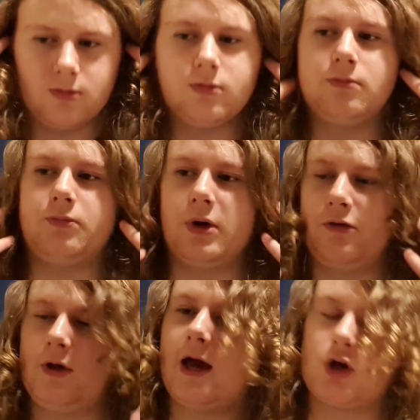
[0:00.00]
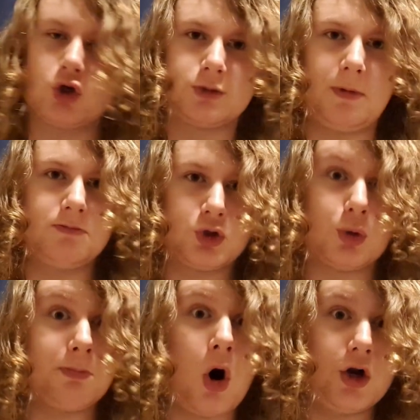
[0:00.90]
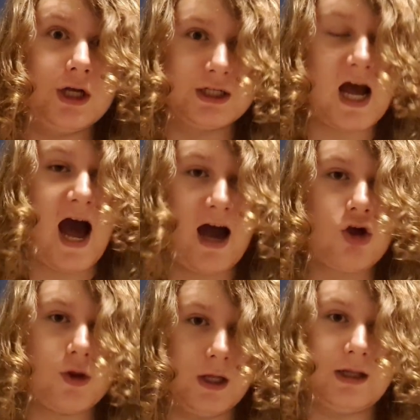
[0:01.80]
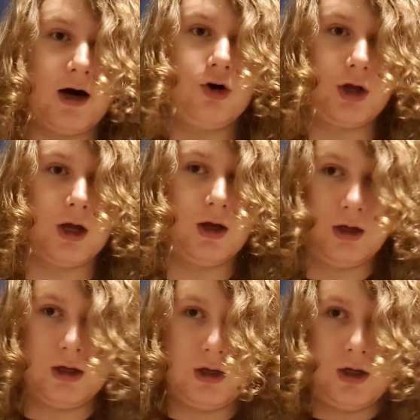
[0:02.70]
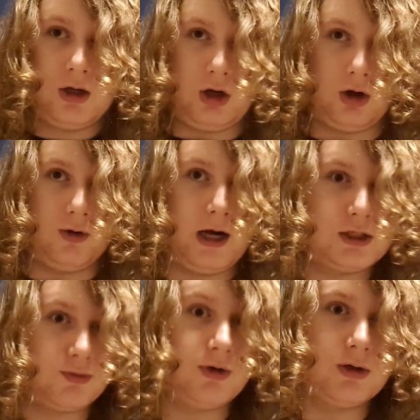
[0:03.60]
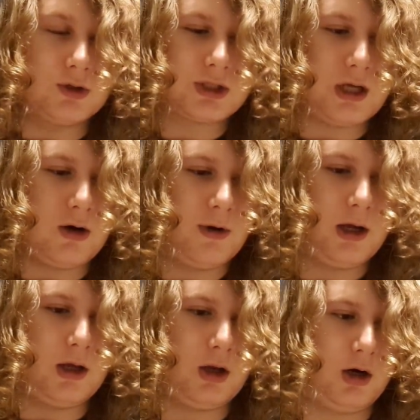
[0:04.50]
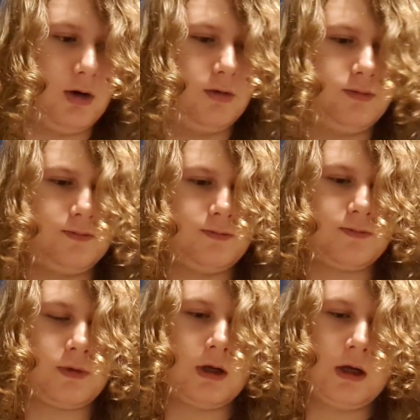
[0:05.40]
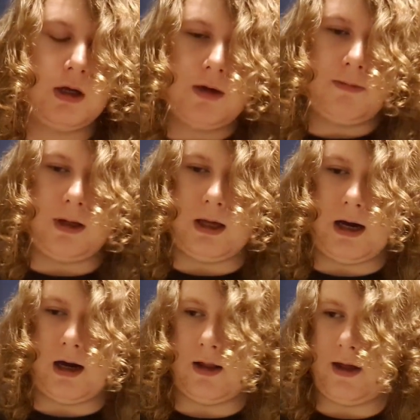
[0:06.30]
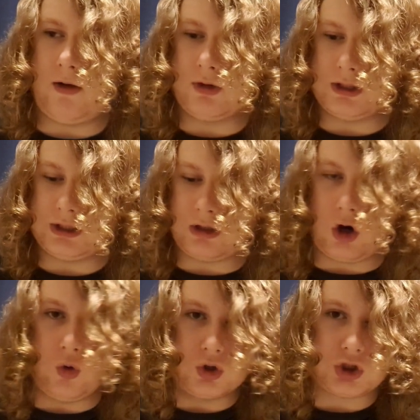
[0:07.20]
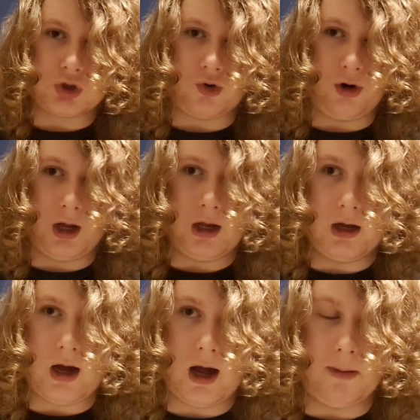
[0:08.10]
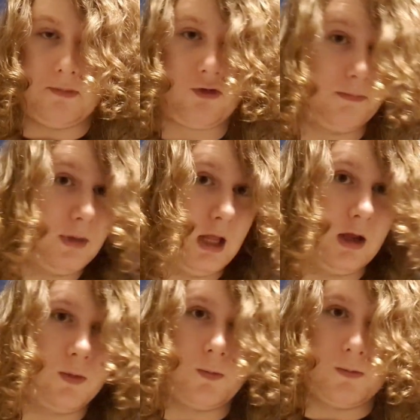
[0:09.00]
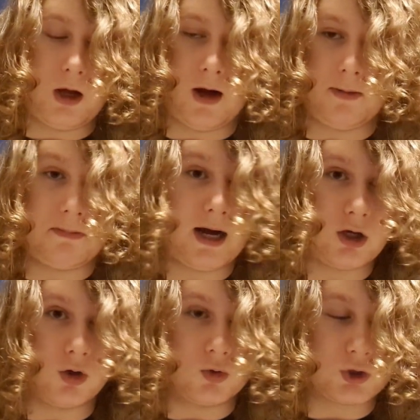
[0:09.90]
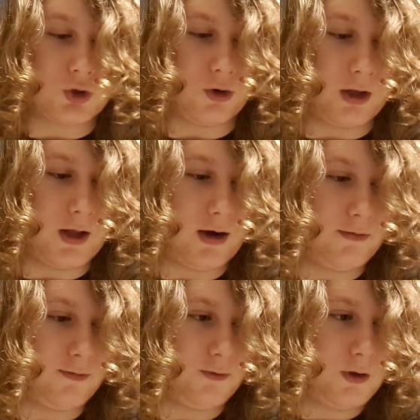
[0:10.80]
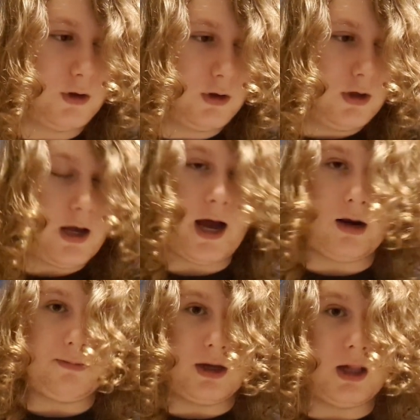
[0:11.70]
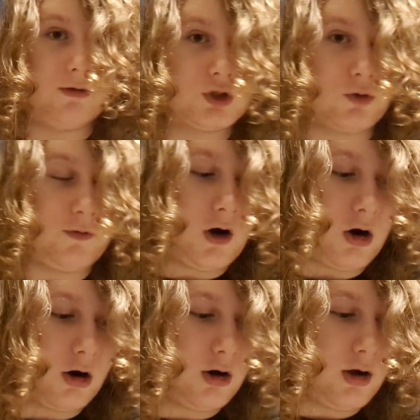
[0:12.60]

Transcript: But if you get goosebumps, your body is actually telling you, you know, that is real, stay away, you know. But yeah, that was the ghost story, for me, my ghost story that I've had in my life so far.